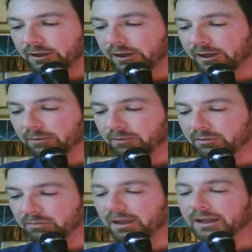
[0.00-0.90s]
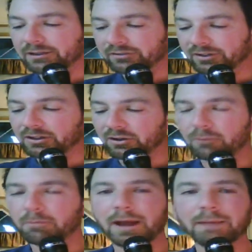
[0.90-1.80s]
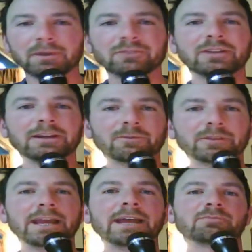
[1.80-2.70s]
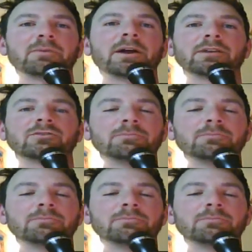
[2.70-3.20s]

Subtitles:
But like I said, you don't buy a Mustang for the gas mileage.